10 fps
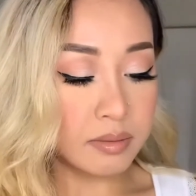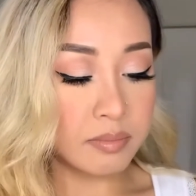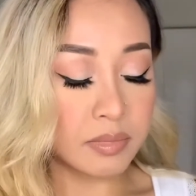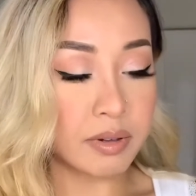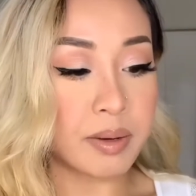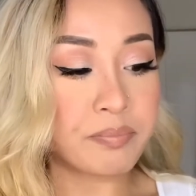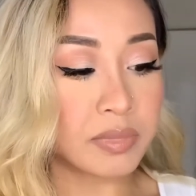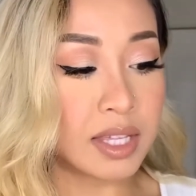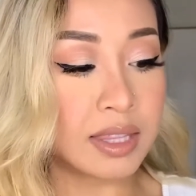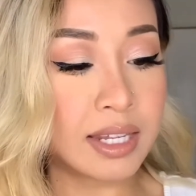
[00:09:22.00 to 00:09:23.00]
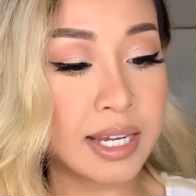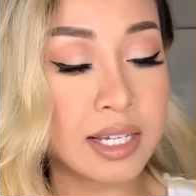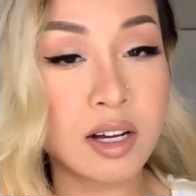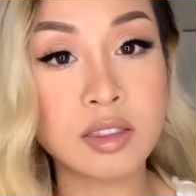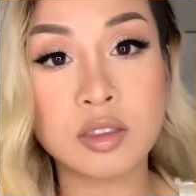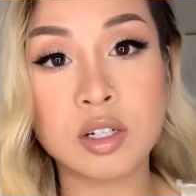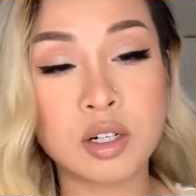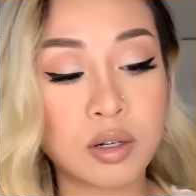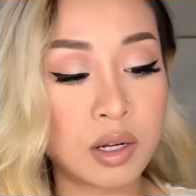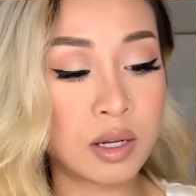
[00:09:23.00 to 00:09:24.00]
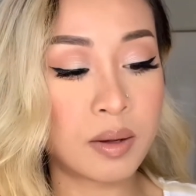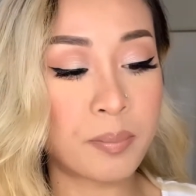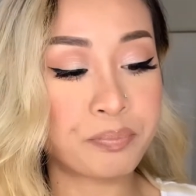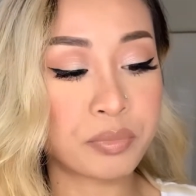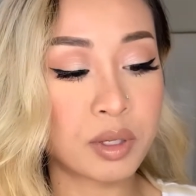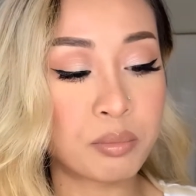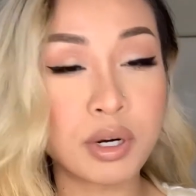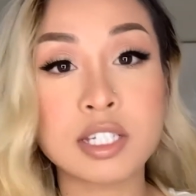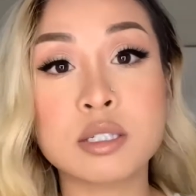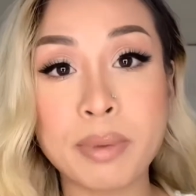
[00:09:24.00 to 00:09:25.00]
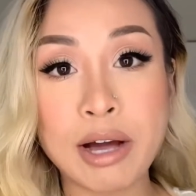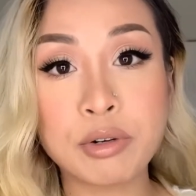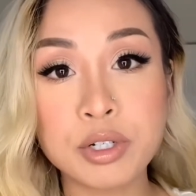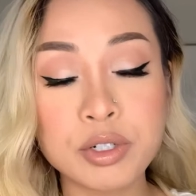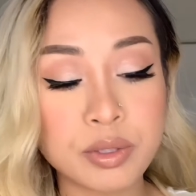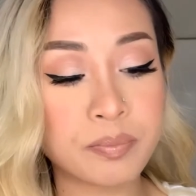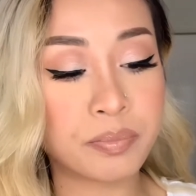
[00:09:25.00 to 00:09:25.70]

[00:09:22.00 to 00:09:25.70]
Okay, and then I got their pressed powders,